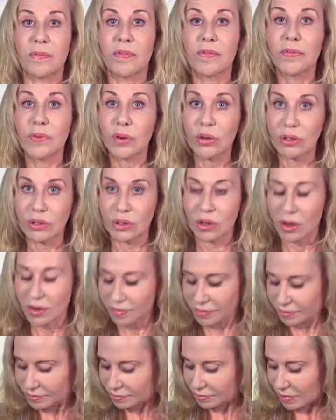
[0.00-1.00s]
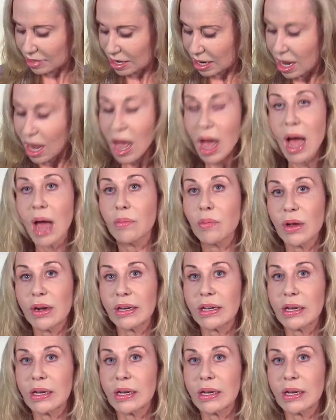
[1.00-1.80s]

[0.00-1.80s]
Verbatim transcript: First off, I want